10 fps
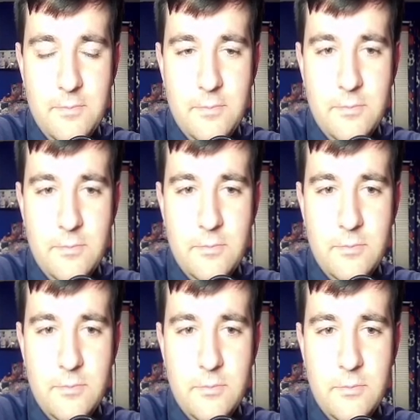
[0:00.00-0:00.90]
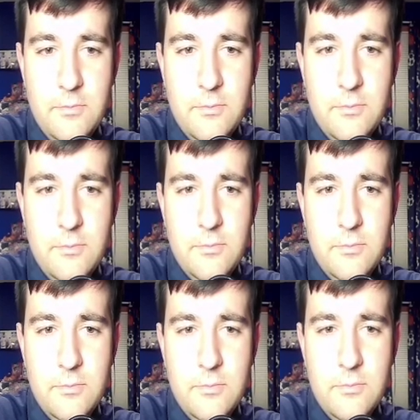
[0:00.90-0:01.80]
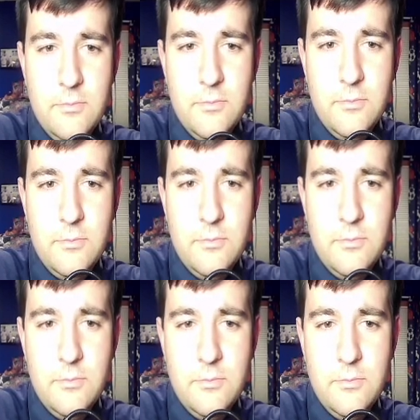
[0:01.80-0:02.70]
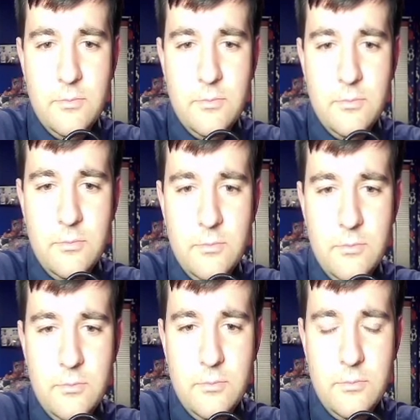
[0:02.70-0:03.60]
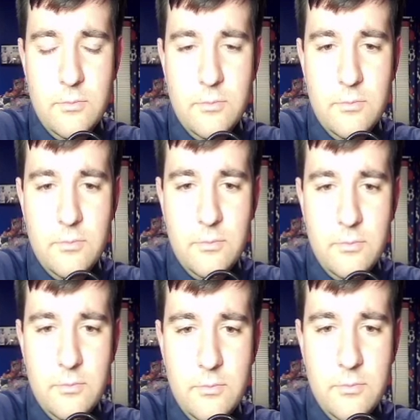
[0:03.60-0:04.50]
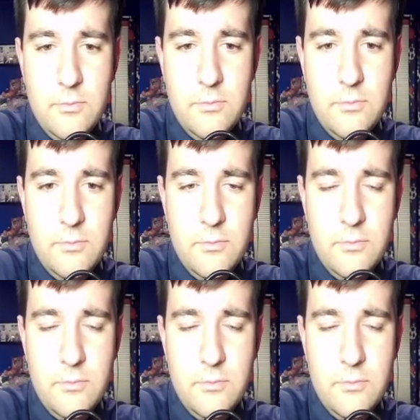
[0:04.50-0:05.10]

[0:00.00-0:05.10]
(silent)